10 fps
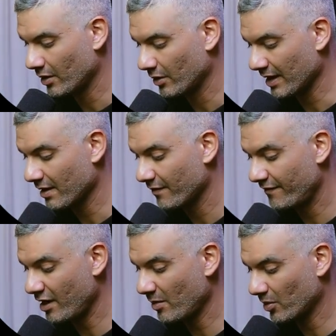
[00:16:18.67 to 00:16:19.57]
Okay.
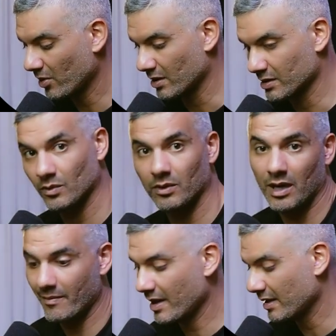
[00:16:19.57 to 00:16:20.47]
Variable costs. Well,
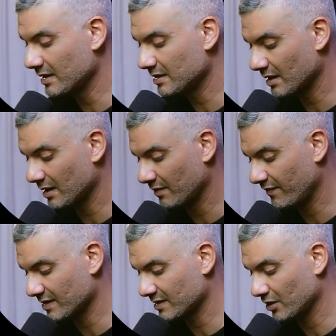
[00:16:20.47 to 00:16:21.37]
I might need to
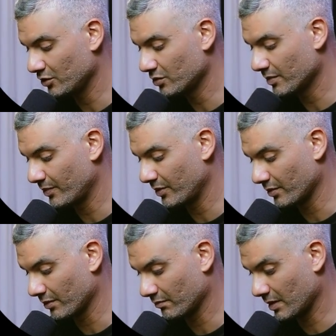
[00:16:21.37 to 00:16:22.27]
invest in a new
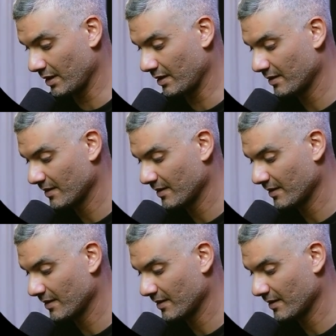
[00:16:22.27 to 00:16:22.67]
computer, right?